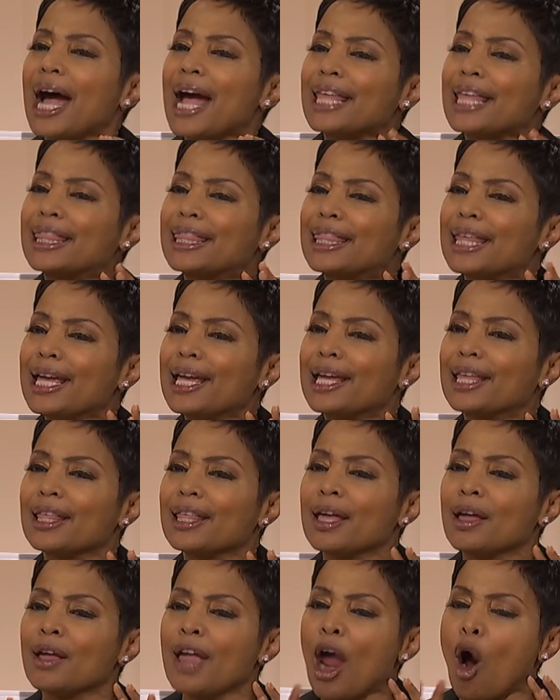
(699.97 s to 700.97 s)
I think
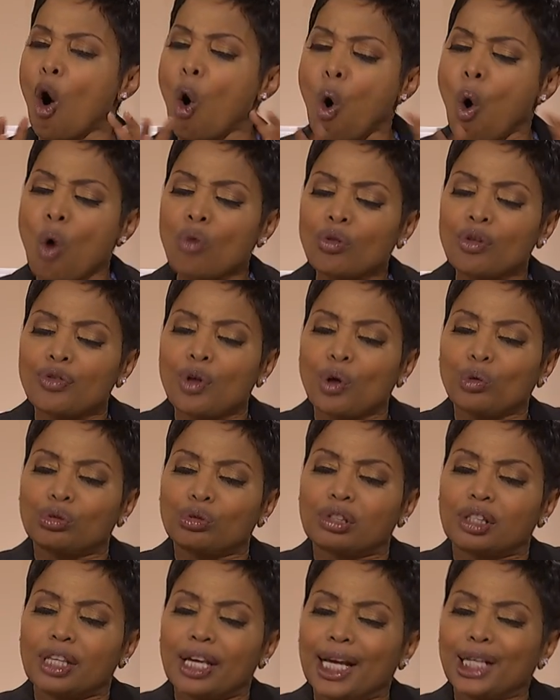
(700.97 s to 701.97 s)
all of those
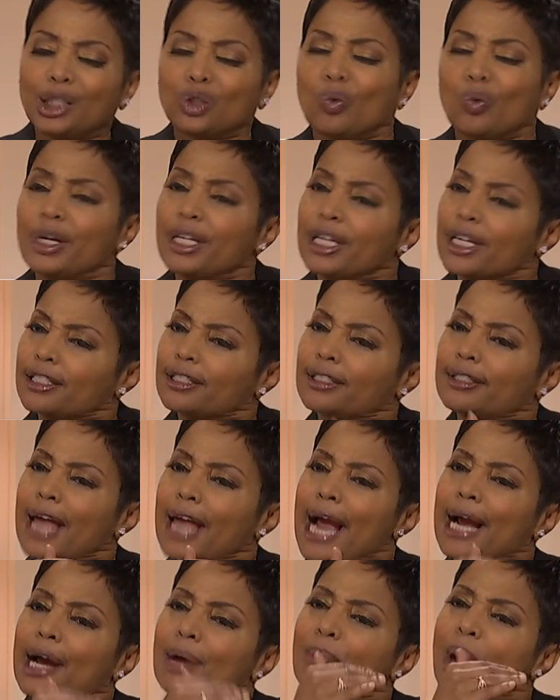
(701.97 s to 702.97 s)
things, when you
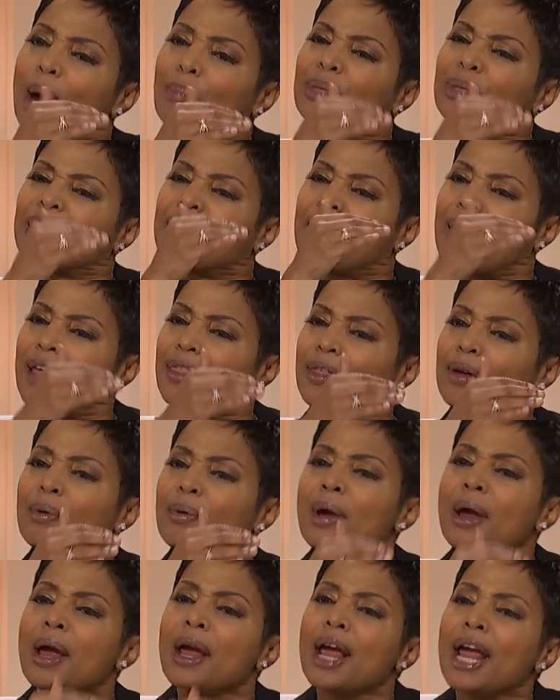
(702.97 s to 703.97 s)
stack them up together,
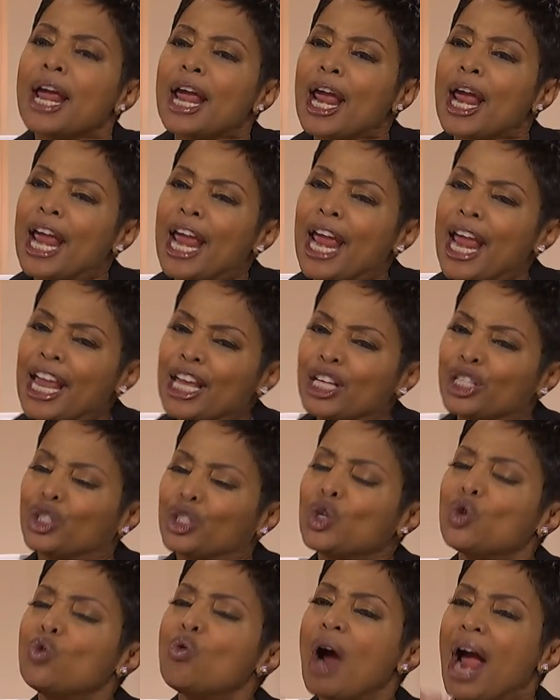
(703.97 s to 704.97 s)
is
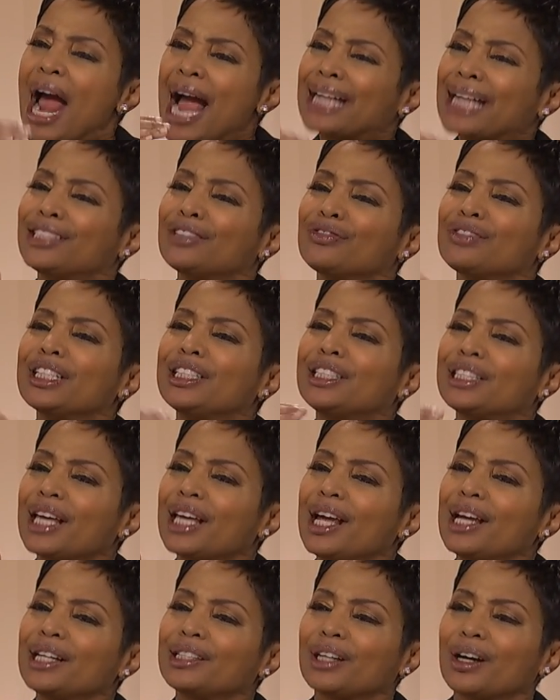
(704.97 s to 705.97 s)
you actively
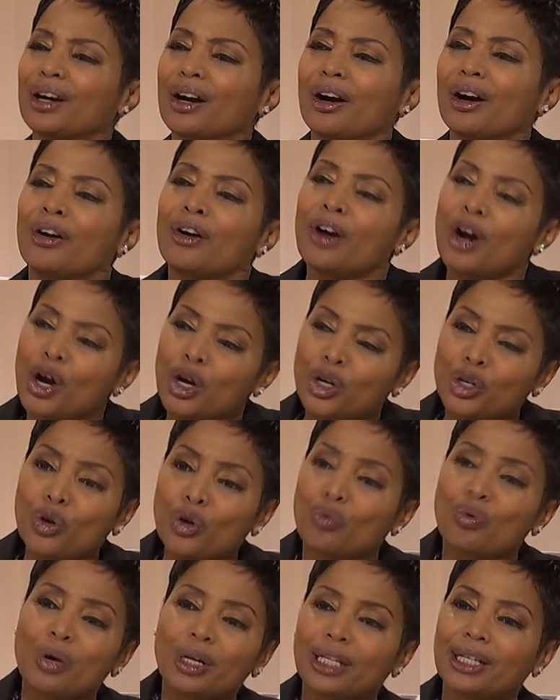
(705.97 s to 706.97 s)
saying to her, you're
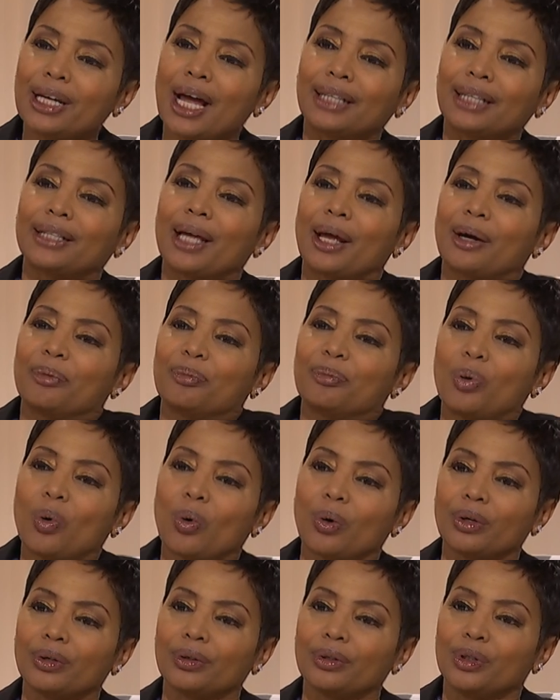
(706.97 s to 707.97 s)
really not that
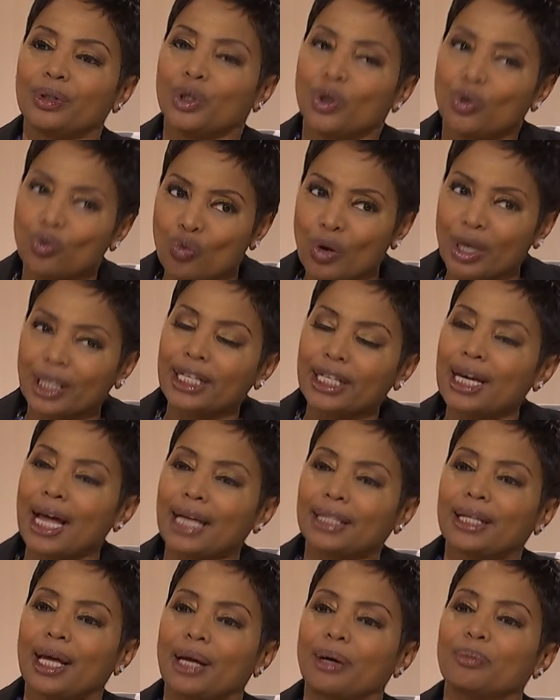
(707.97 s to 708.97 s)
important. You're really
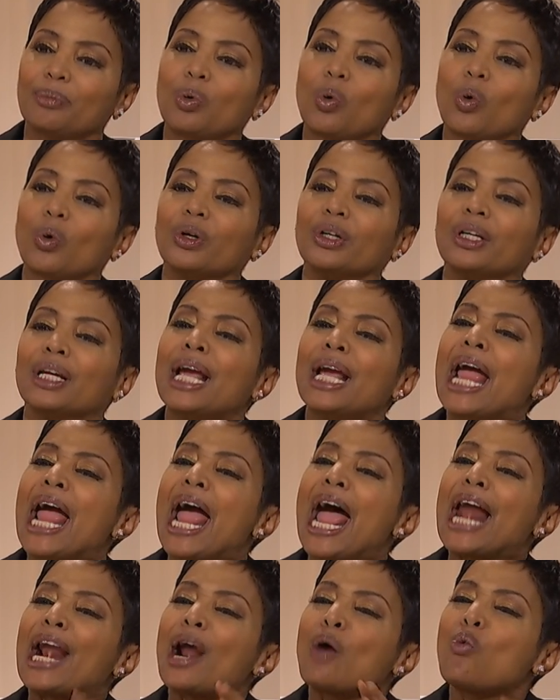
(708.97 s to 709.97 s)
not that important.
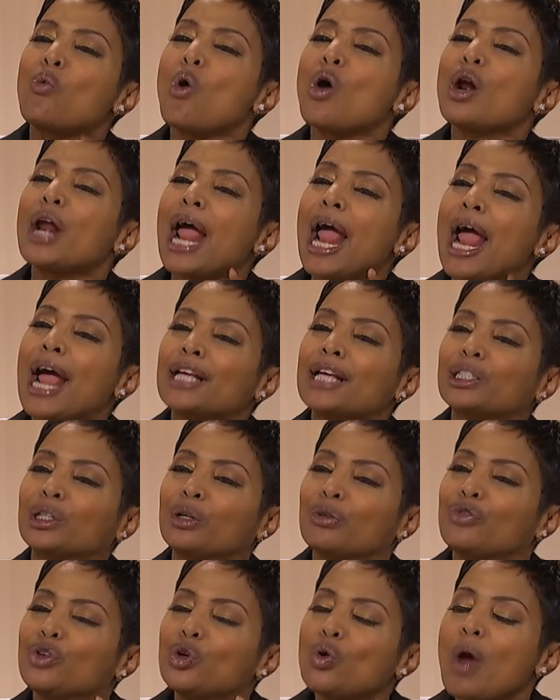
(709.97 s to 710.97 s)
And I want to ask
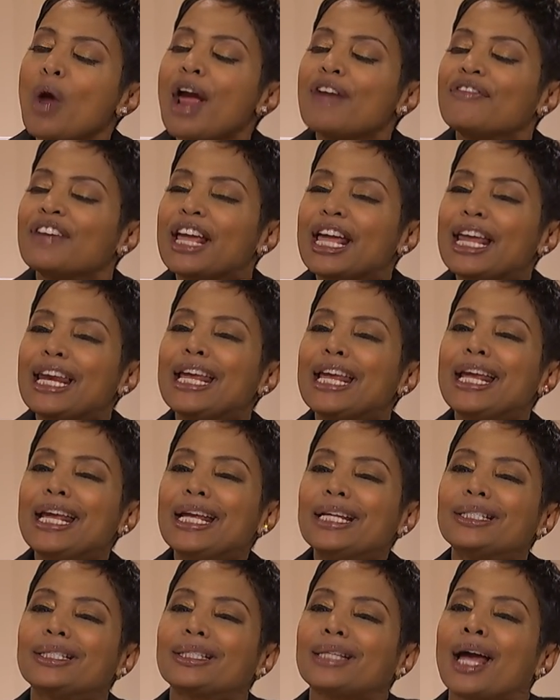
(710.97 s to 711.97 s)
if you have any
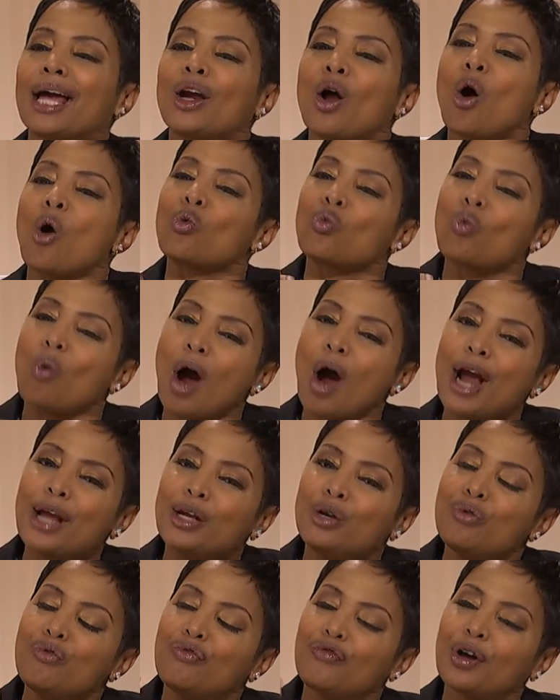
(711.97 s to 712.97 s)
insight on why
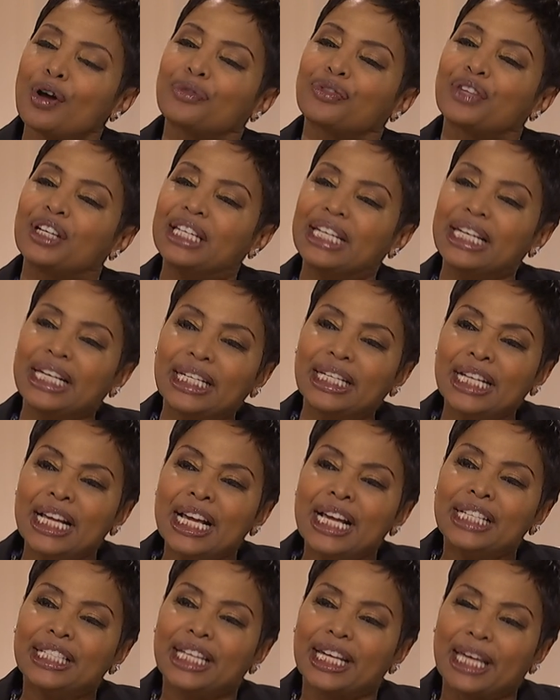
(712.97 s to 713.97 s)
you felt the need
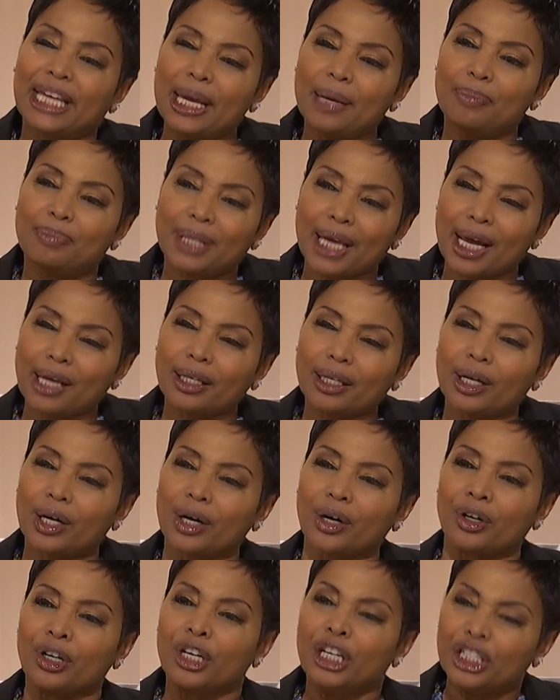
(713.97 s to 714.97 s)
to keep telling
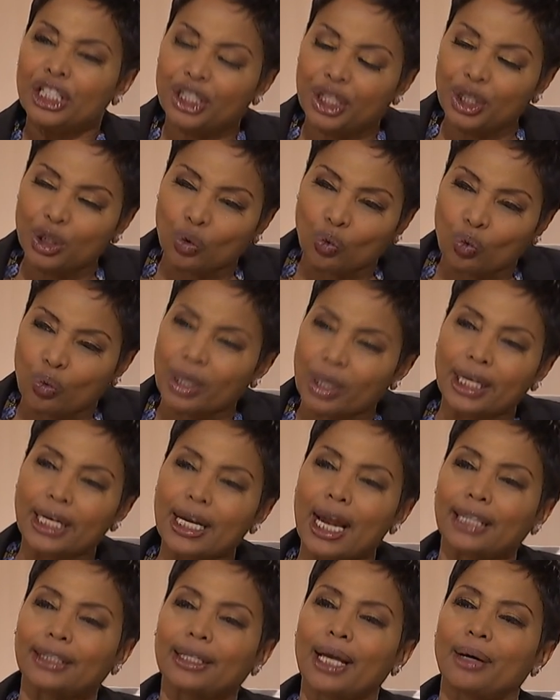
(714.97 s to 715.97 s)
her she's really
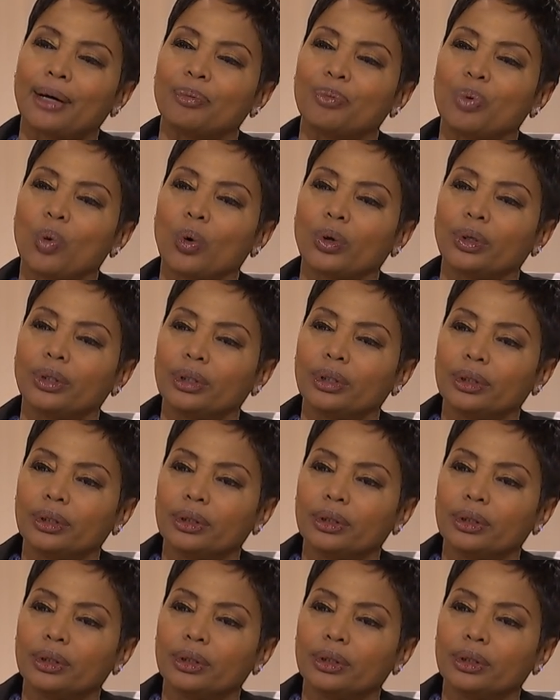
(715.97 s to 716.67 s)
not that important.